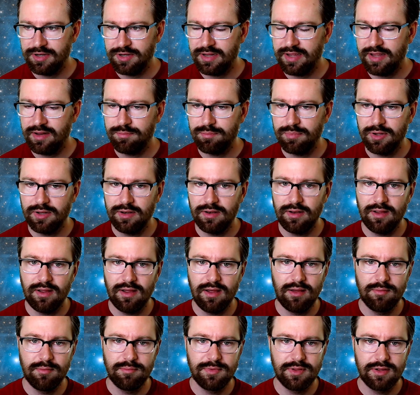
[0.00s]
yet, but
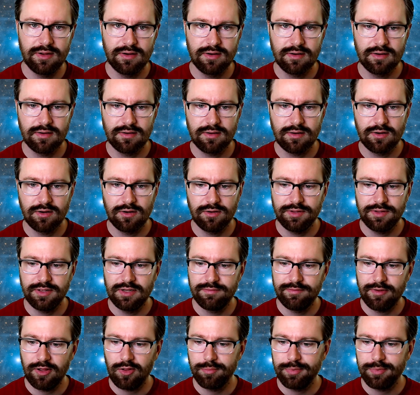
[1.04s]
um, they're currently
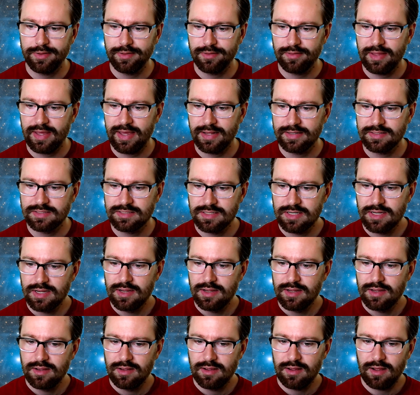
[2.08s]
developing that.
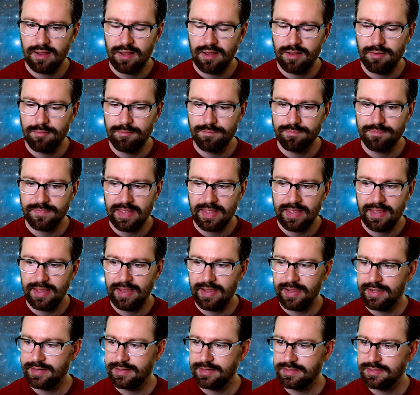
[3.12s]
Um,
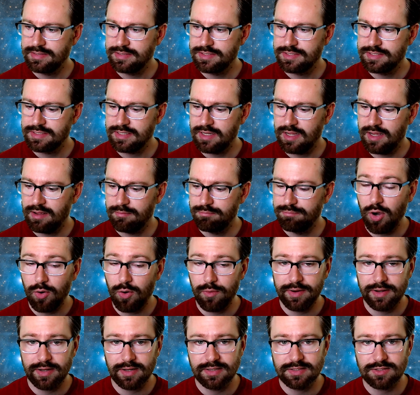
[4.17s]
and uh,
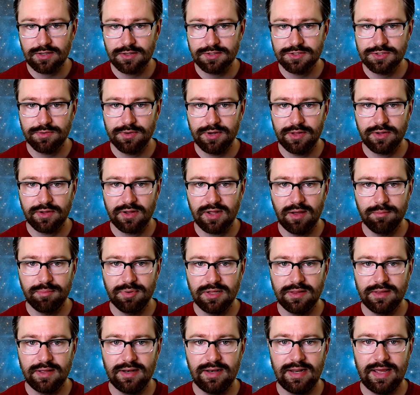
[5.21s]
Boeing is also another company
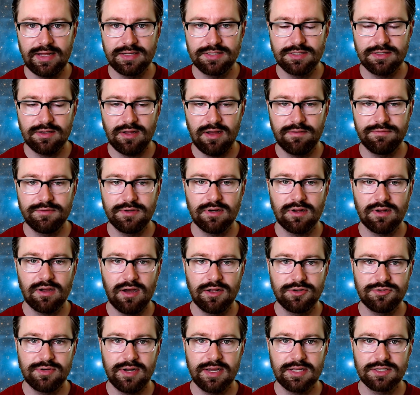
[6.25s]
that NASA often
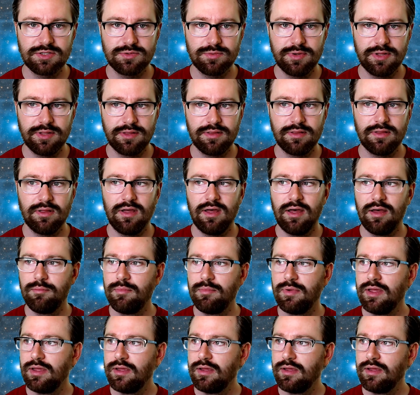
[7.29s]
contracts with. Um,